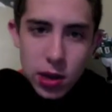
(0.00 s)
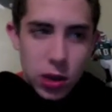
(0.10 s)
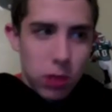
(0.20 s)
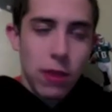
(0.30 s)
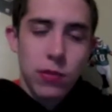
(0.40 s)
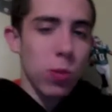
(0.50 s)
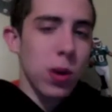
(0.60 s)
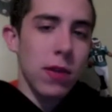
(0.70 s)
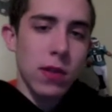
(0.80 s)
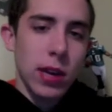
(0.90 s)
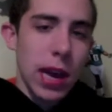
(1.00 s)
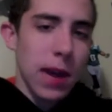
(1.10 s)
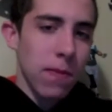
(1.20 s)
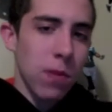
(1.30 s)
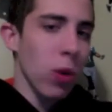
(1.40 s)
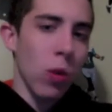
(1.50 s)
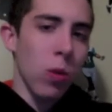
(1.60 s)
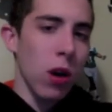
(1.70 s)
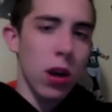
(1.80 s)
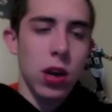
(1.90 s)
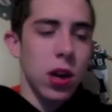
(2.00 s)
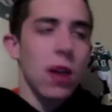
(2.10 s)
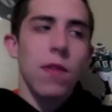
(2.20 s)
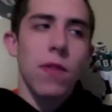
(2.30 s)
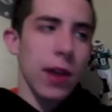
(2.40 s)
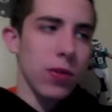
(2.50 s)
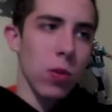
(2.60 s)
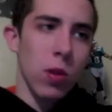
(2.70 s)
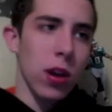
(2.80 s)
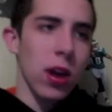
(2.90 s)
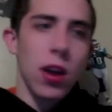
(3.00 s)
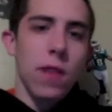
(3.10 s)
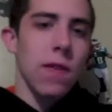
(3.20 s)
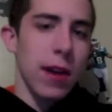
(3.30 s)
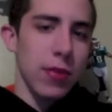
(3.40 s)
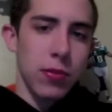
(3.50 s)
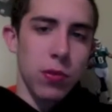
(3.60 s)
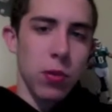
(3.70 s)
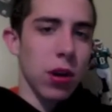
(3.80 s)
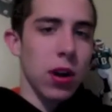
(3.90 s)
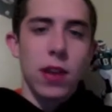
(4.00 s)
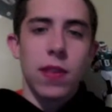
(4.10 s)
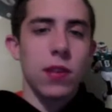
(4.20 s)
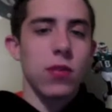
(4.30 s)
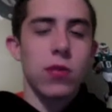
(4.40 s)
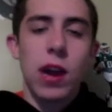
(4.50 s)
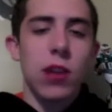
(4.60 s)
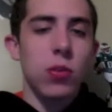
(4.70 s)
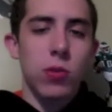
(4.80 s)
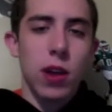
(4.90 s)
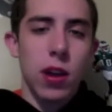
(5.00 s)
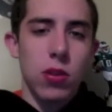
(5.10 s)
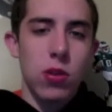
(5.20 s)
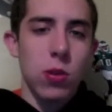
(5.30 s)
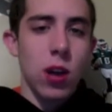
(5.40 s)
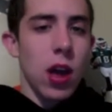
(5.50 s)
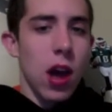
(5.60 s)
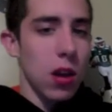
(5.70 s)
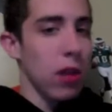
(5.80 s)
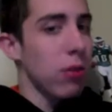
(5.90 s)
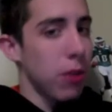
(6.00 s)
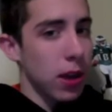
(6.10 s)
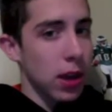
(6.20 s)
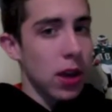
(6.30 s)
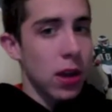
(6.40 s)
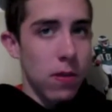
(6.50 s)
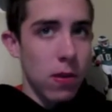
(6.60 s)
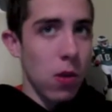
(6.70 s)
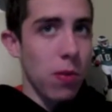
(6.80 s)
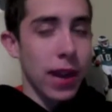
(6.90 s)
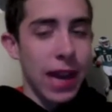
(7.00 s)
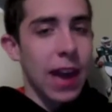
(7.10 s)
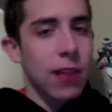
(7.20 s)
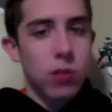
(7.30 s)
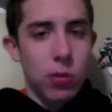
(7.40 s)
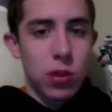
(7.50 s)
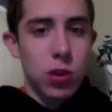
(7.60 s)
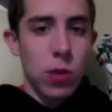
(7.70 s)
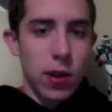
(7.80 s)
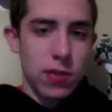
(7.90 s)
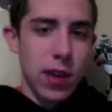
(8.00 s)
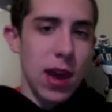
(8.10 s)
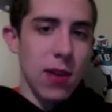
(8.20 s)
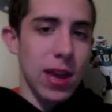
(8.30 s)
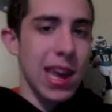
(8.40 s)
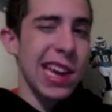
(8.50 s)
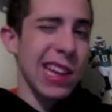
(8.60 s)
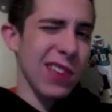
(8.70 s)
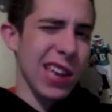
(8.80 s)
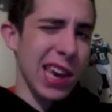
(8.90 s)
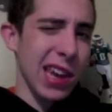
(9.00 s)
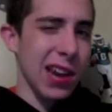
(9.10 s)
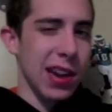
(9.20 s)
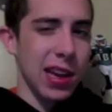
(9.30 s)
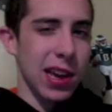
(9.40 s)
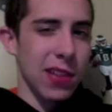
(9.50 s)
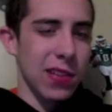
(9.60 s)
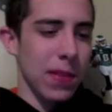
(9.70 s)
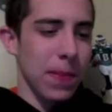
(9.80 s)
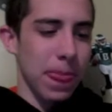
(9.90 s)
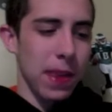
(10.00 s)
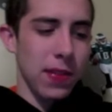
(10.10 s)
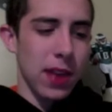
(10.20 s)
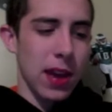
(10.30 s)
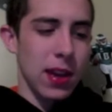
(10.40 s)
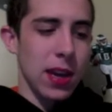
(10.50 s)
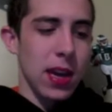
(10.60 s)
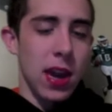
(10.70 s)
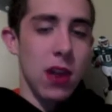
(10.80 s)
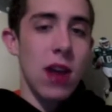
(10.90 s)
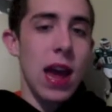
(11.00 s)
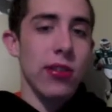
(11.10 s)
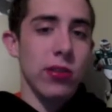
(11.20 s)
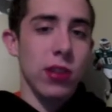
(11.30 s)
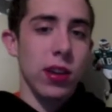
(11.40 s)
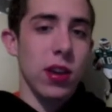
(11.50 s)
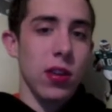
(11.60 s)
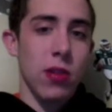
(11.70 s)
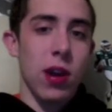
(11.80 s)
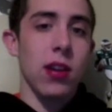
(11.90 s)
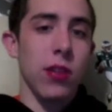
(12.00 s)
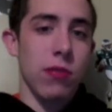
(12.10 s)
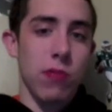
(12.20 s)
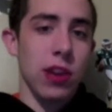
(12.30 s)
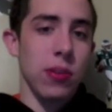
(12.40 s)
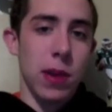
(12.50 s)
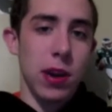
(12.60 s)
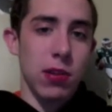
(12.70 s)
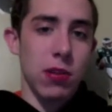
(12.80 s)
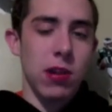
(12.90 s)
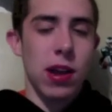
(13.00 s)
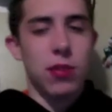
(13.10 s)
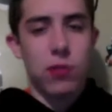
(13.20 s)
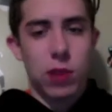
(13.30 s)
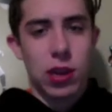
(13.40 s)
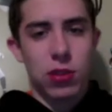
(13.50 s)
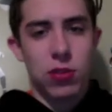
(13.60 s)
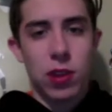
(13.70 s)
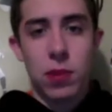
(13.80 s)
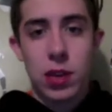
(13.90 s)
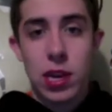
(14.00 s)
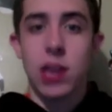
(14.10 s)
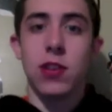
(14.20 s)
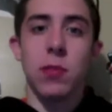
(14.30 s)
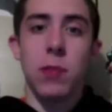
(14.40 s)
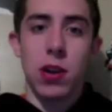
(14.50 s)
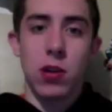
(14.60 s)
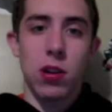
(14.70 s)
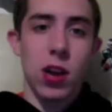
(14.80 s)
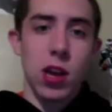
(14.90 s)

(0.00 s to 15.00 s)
You don't have to win every game 4-1, 5-1, 5-4. You just got to do what you got to do. Another thing, though, that can slow the U.S. down, and even Canada, I guess, is that internationally the rink's bigger, or not the rink, I should say, but the ice is bigger.